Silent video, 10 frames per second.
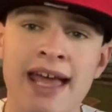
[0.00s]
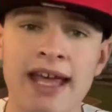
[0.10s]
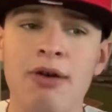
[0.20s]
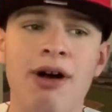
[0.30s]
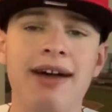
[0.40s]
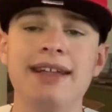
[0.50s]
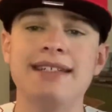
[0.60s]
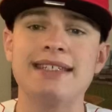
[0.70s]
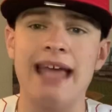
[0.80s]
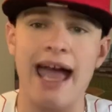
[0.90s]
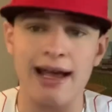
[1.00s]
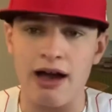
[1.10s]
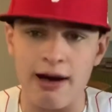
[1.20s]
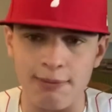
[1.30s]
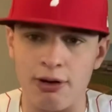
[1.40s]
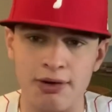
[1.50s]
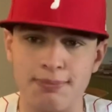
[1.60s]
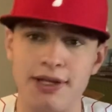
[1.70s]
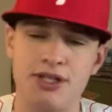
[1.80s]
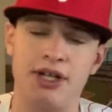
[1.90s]
and go out and stack up on
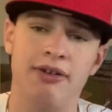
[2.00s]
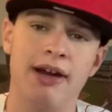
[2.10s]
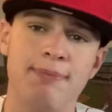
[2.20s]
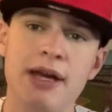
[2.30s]
pitching, right?